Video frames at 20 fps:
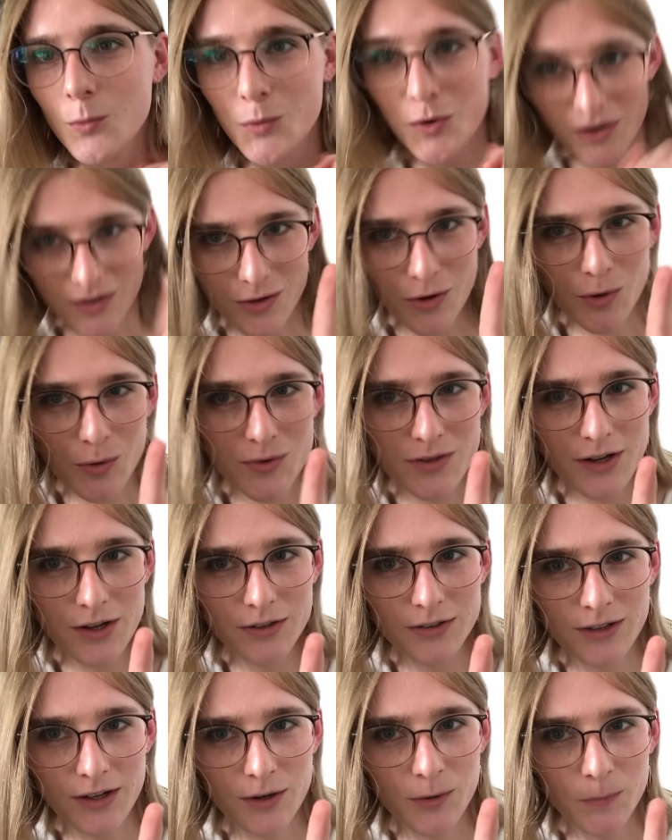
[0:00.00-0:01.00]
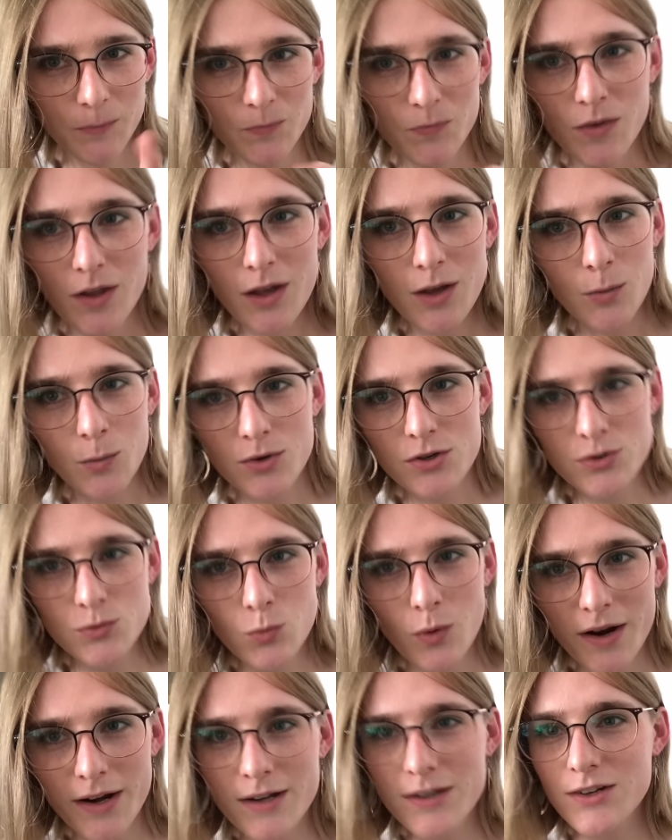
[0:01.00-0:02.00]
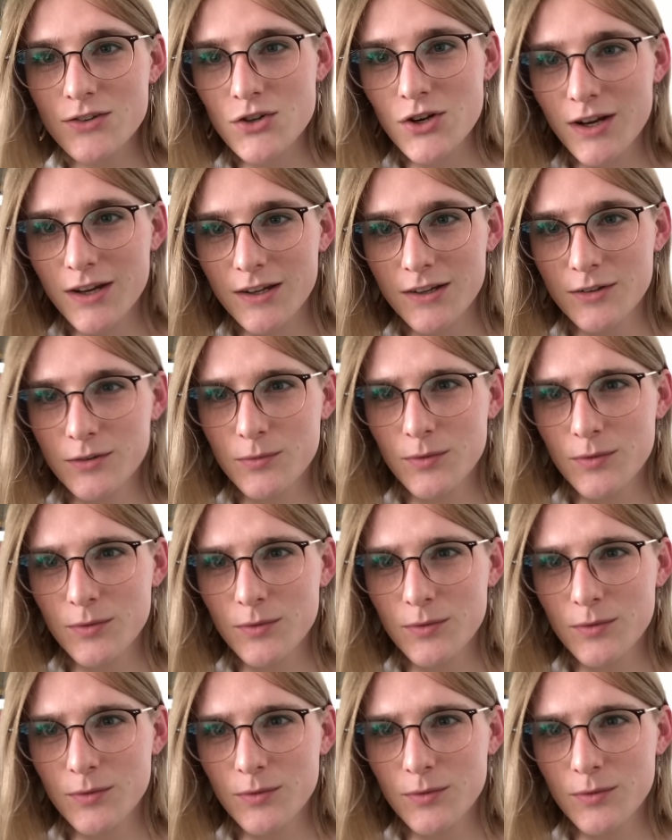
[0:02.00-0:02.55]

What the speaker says: We're at the hotel now. We're just waiting to check in